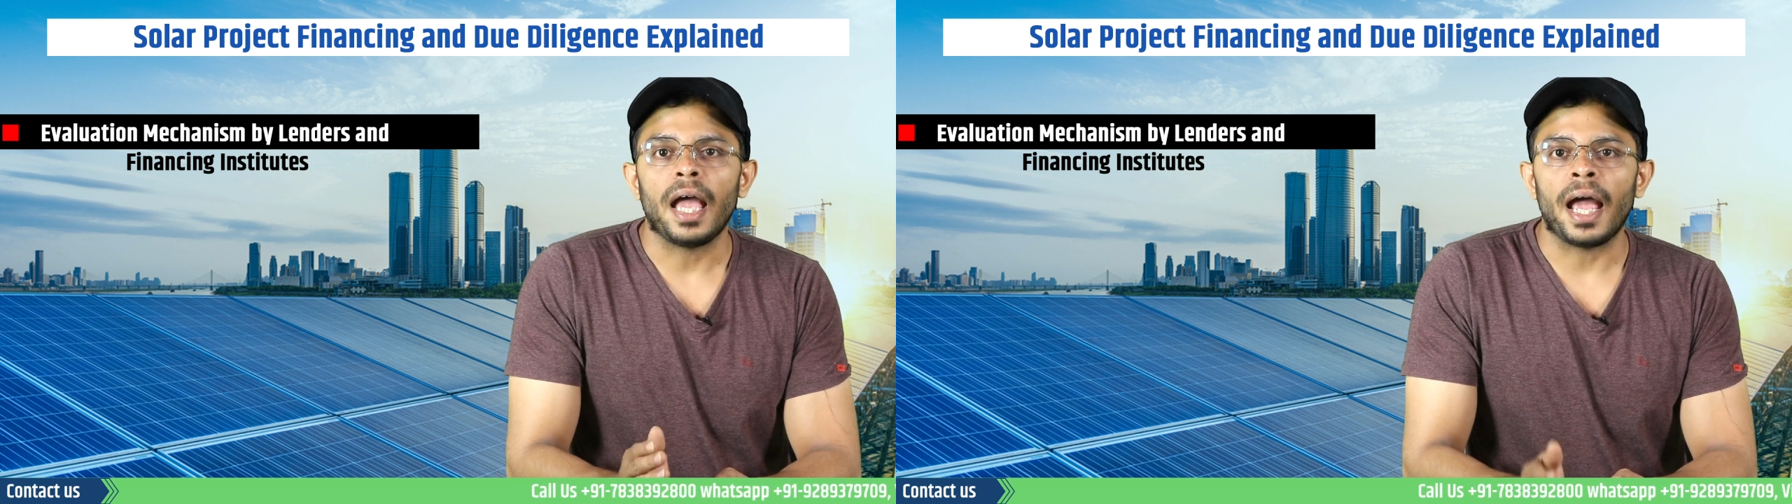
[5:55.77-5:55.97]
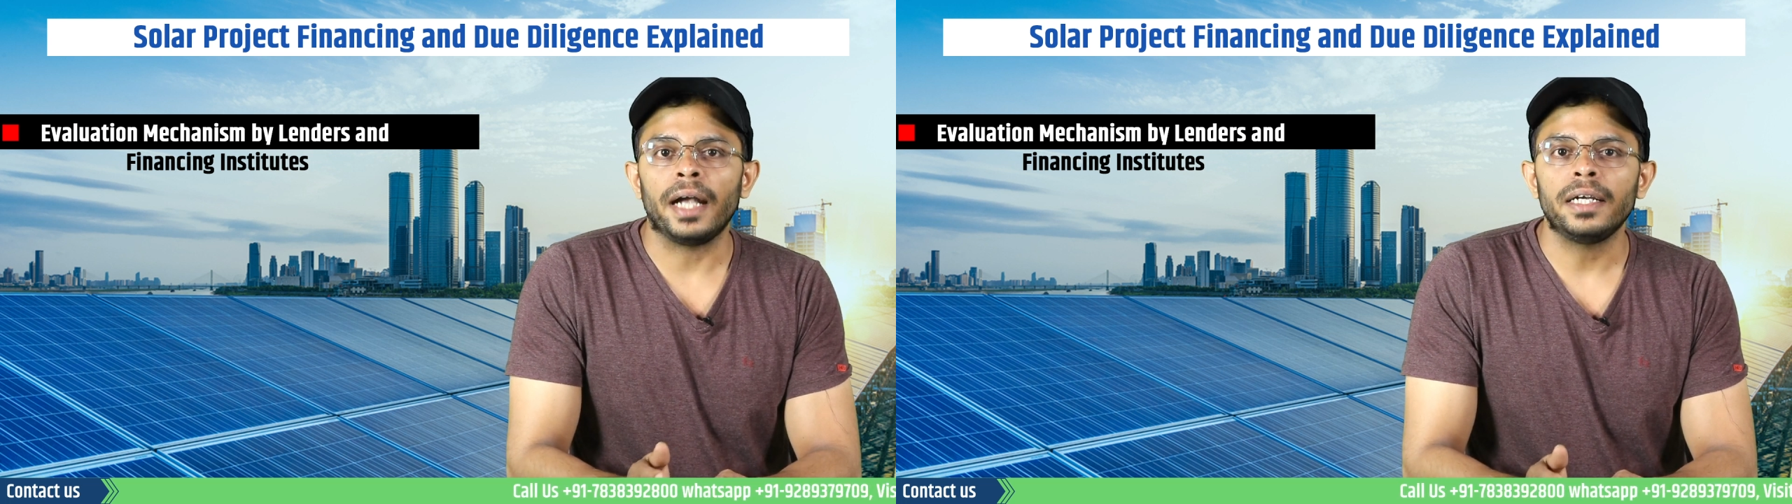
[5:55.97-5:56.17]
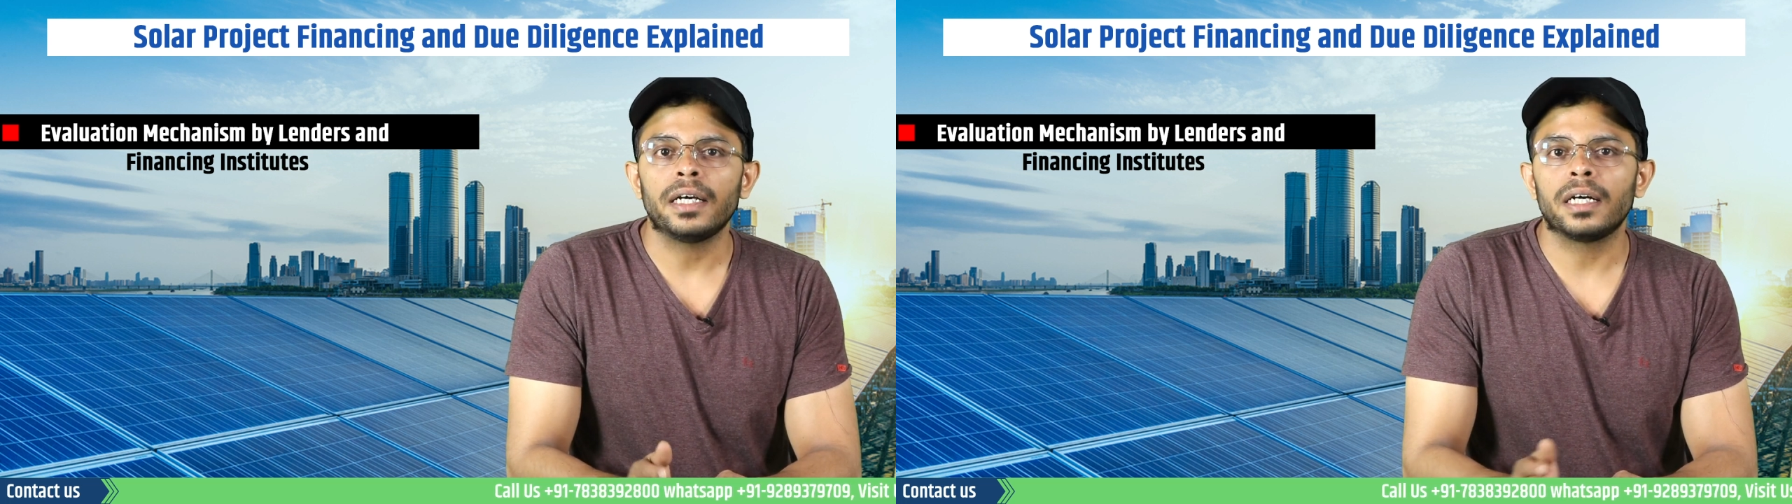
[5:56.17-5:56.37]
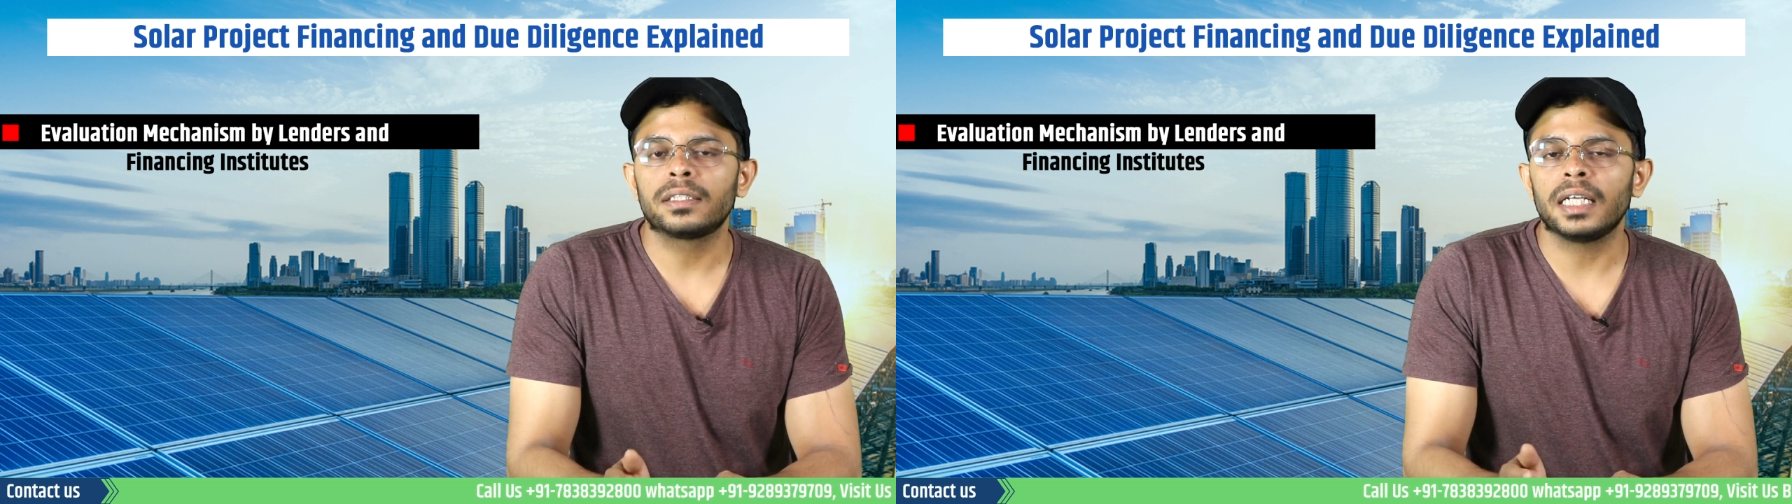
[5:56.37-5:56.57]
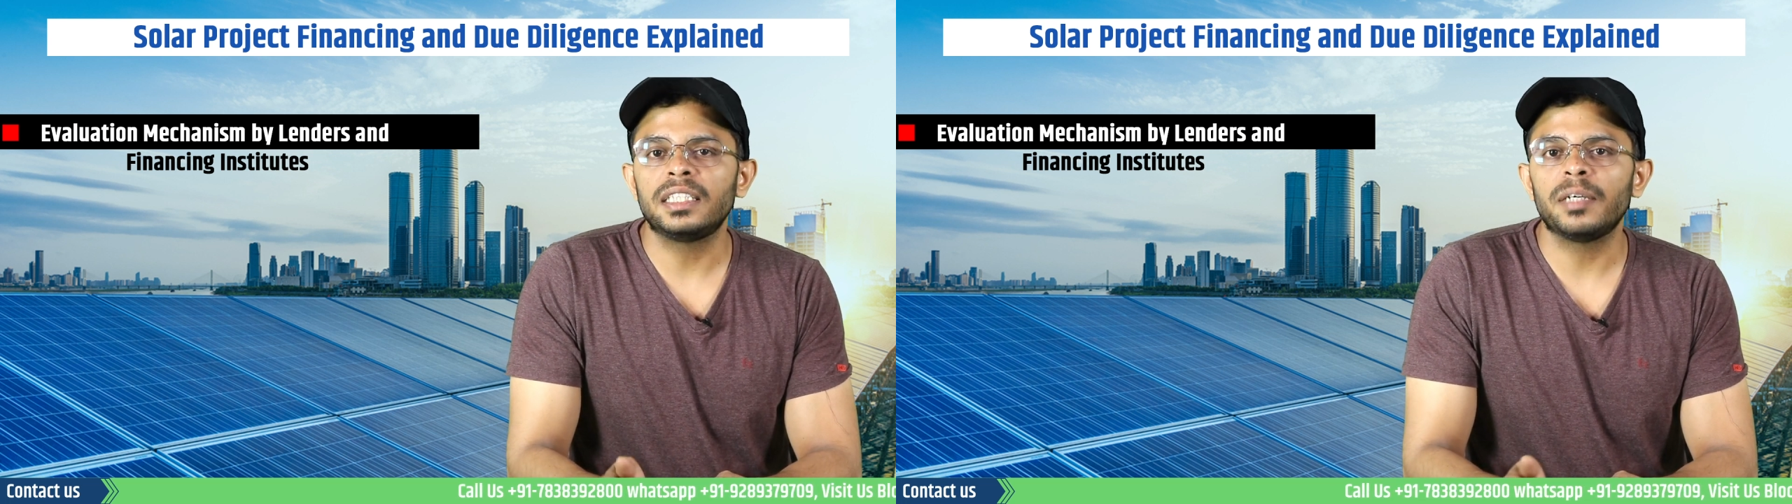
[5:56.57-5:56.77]
and a
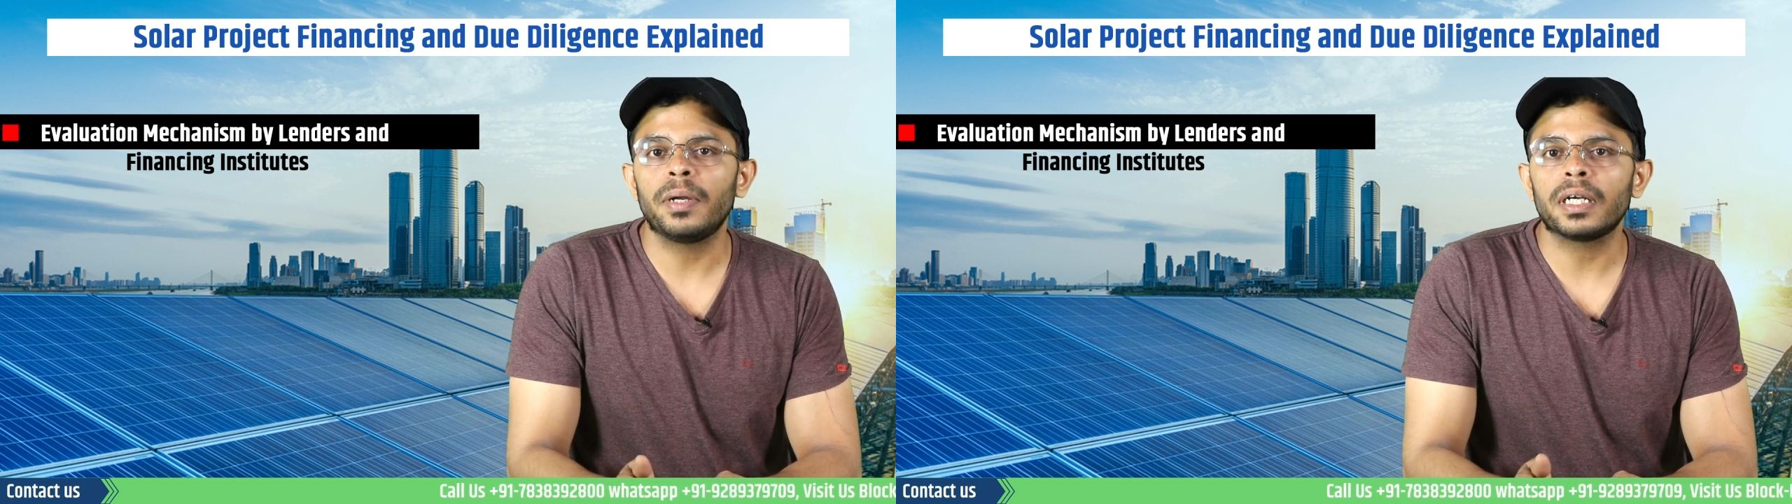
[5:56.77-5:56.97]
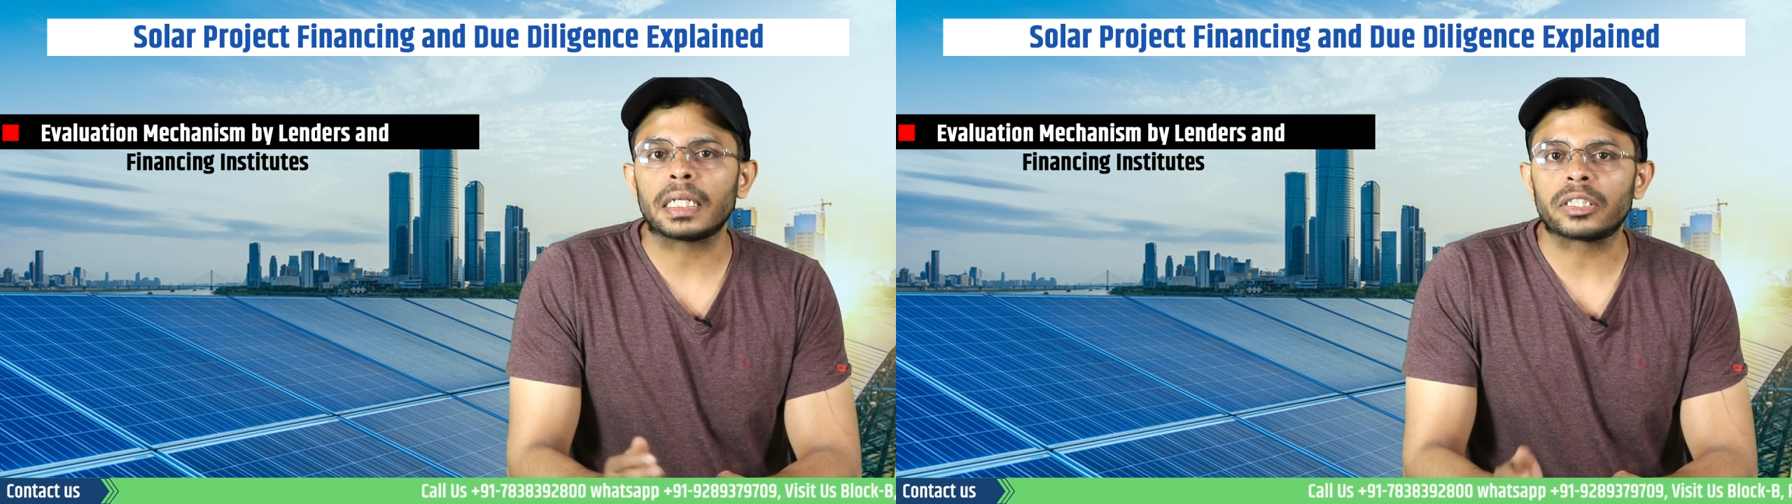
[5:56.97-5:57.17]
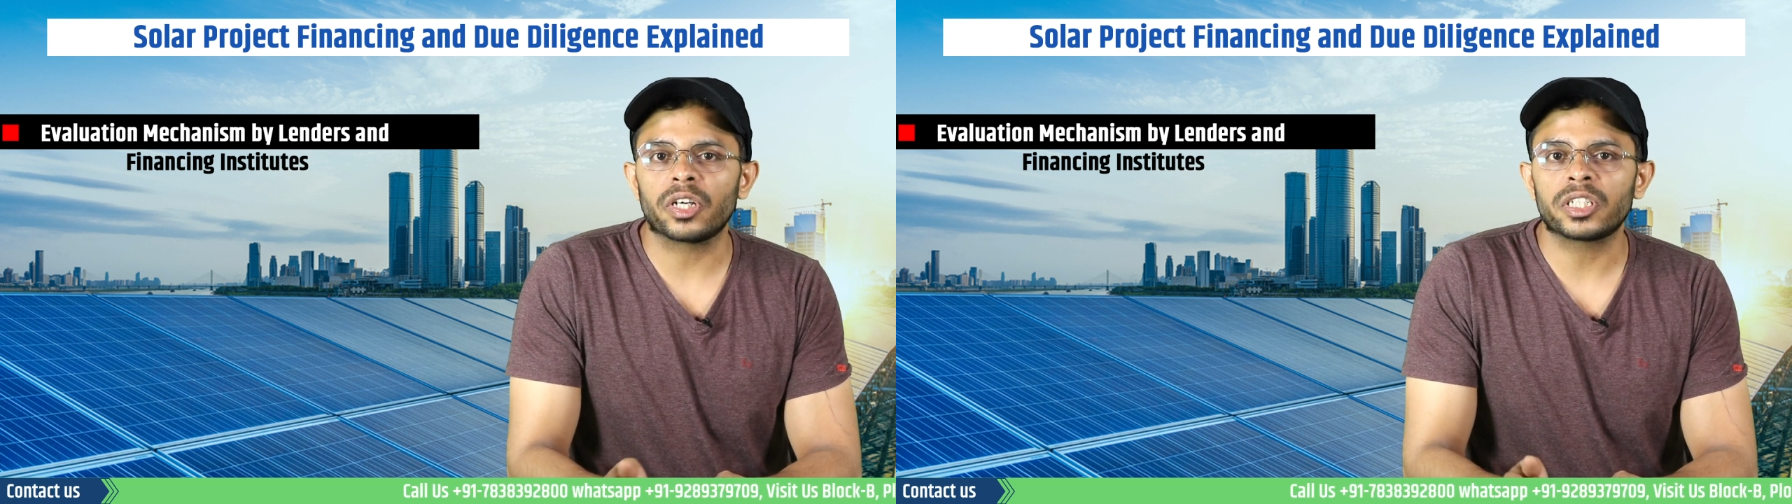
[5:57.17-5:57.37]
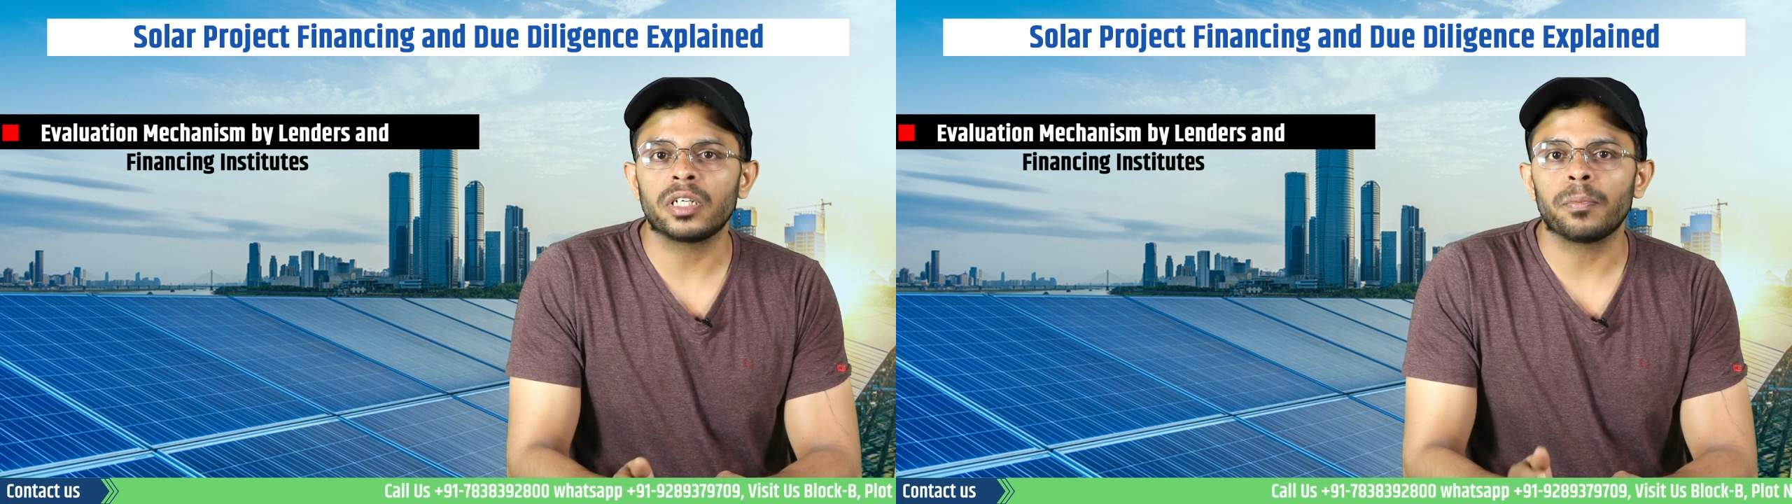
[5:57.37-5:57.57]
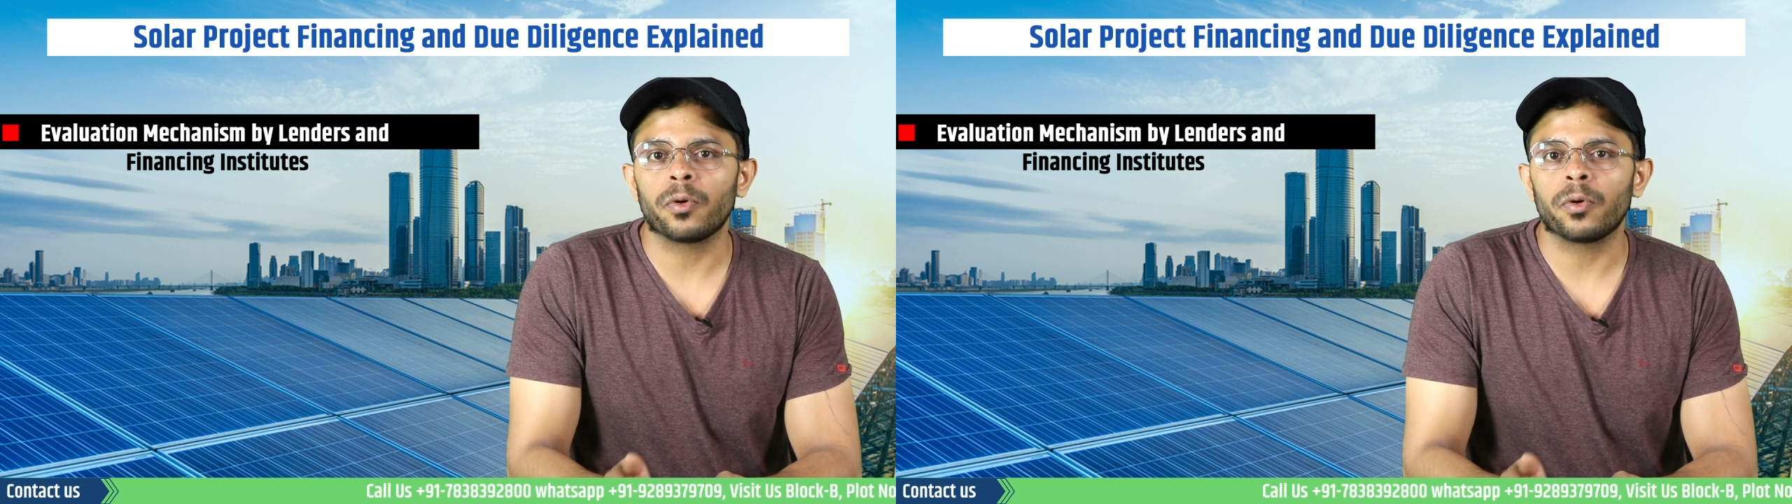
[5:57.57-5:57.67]
sensible construction